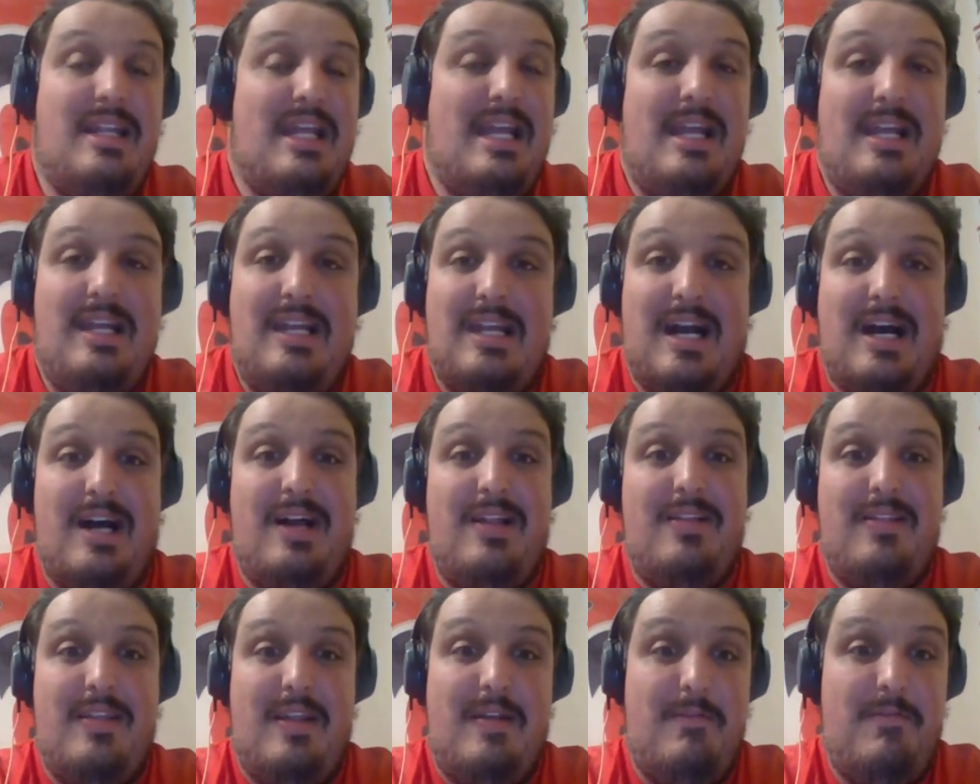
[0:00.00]
They
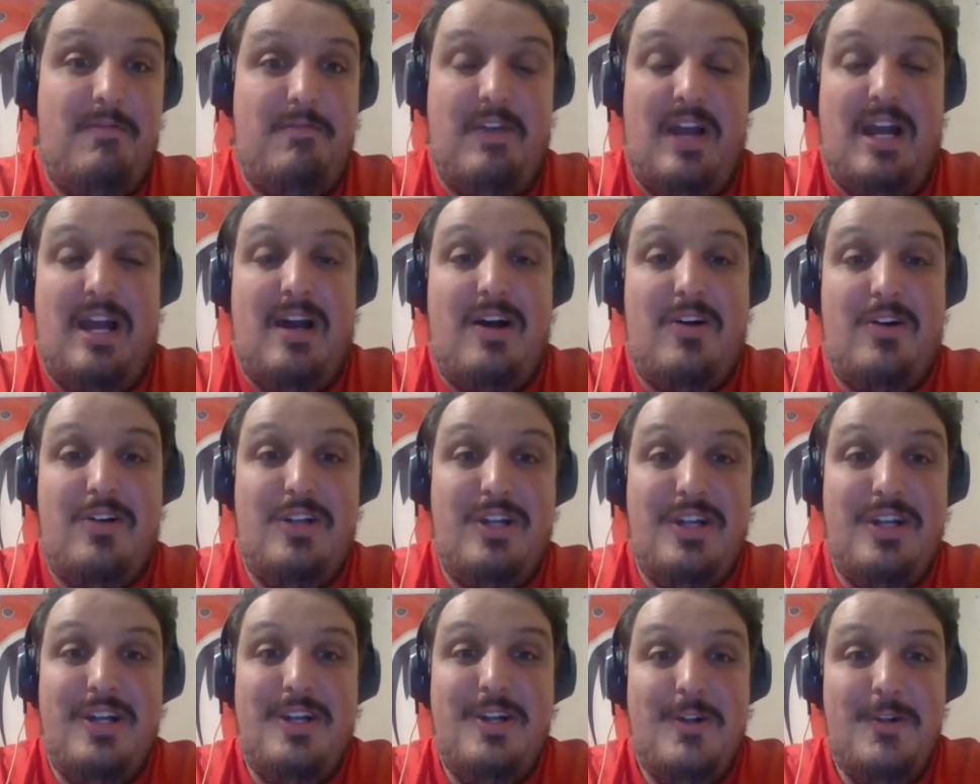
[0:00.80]
got they
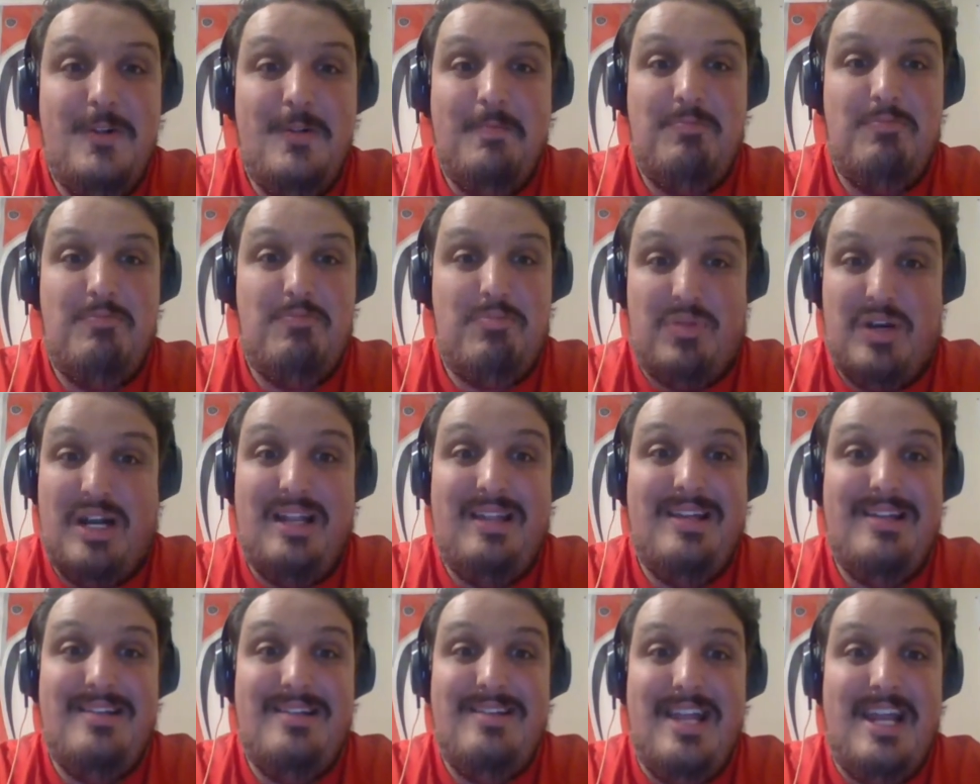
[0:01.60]
found
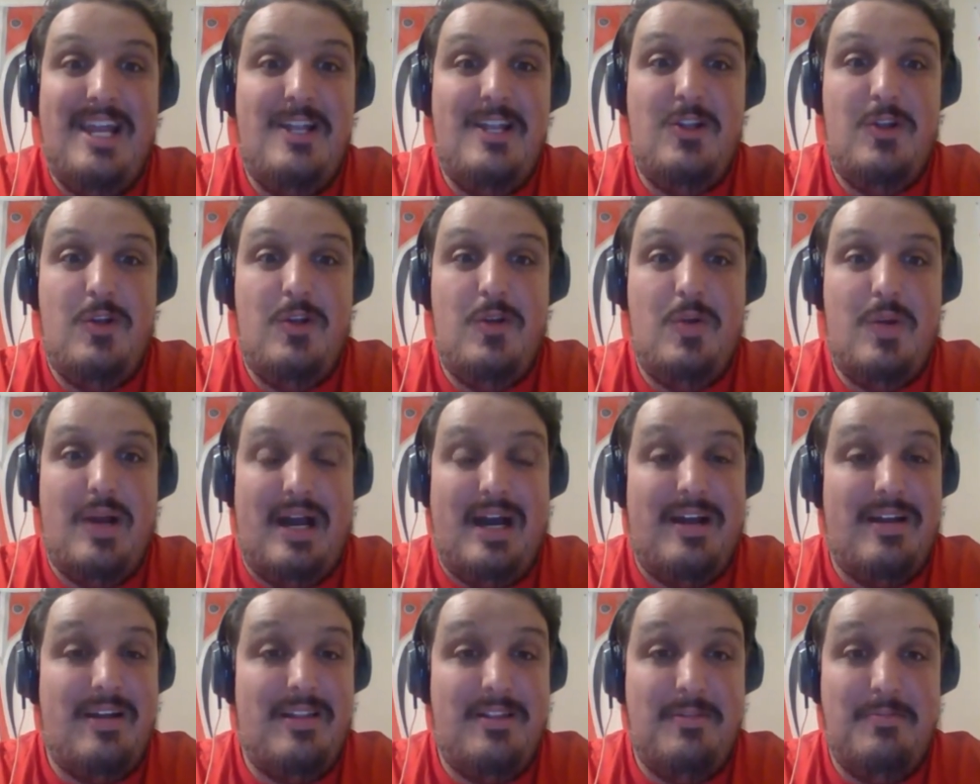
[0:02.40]
Bradly Nadeau
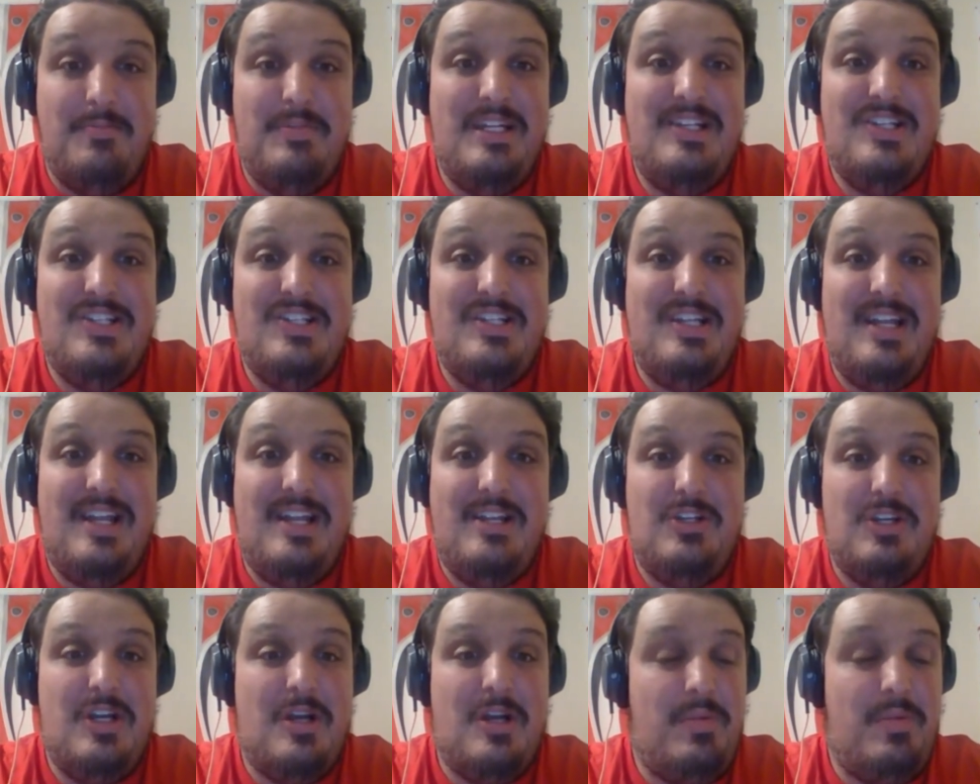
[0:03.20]
out of the B C
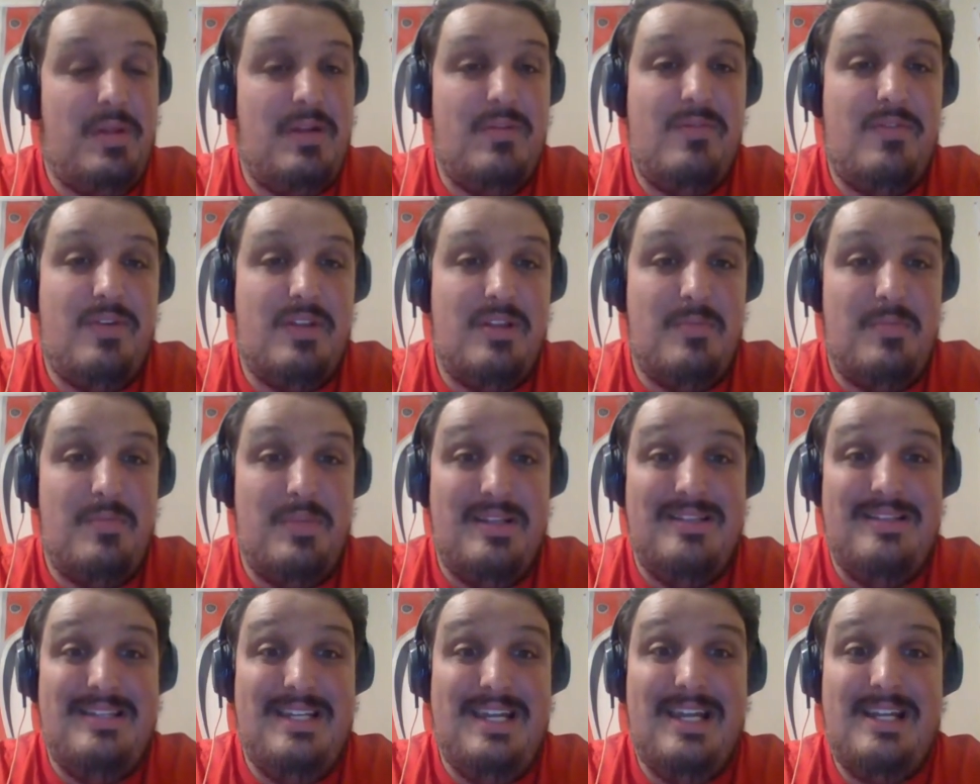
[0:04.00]
H L playing for the
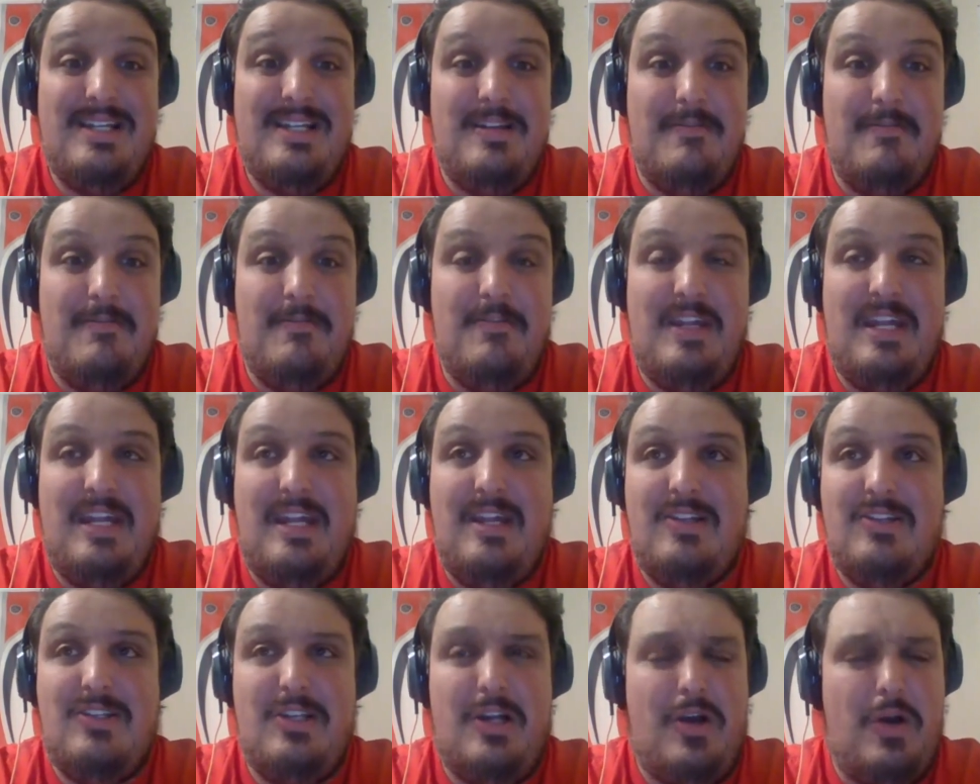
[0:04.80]
Penticton
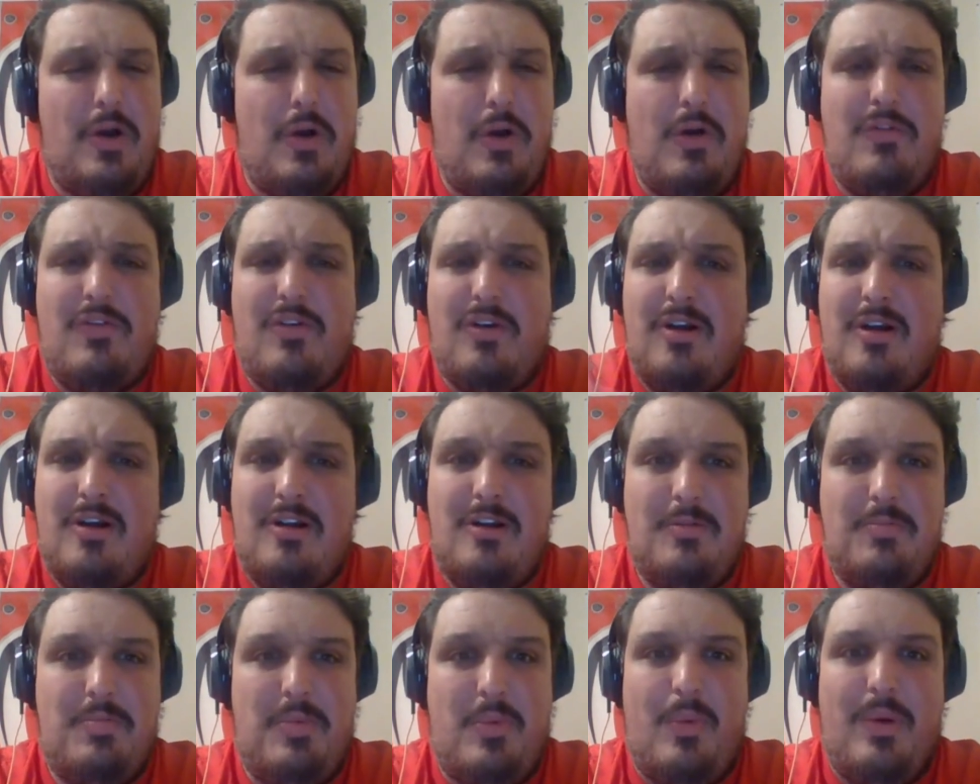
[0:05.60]
Bees, over one
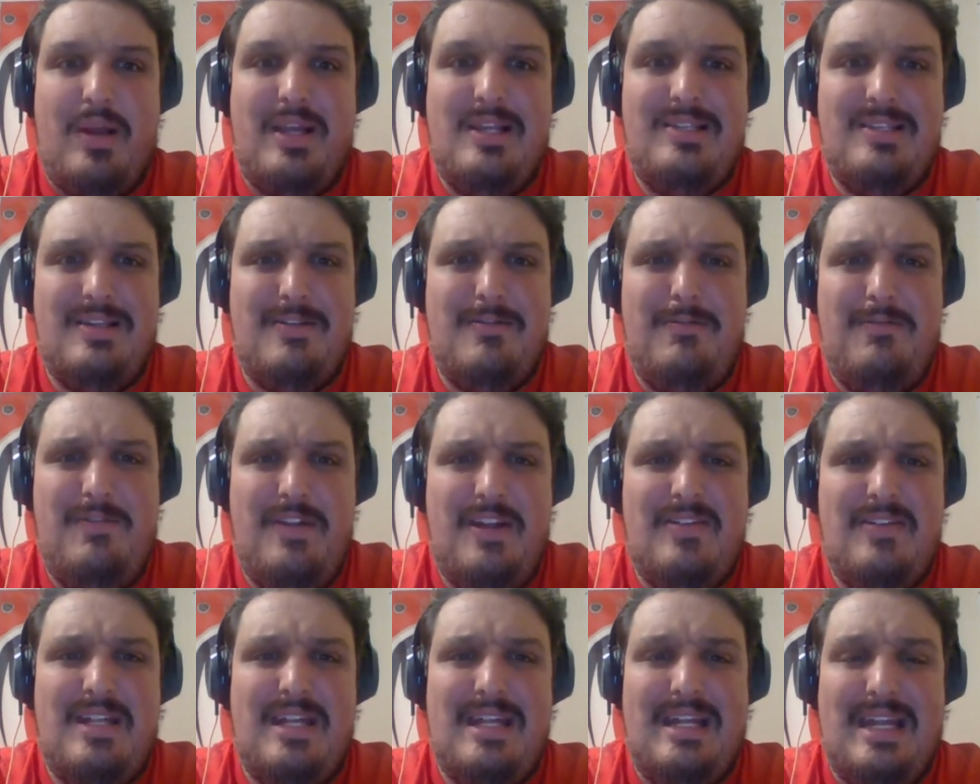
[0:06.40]
hundred points in
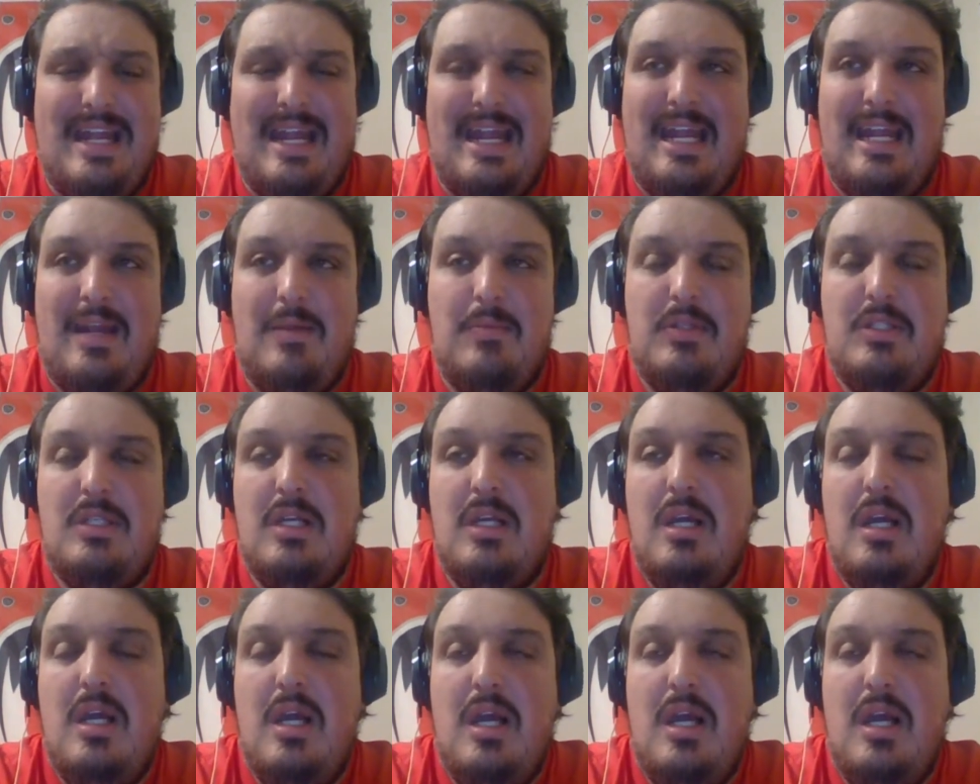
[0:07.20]
fifty games,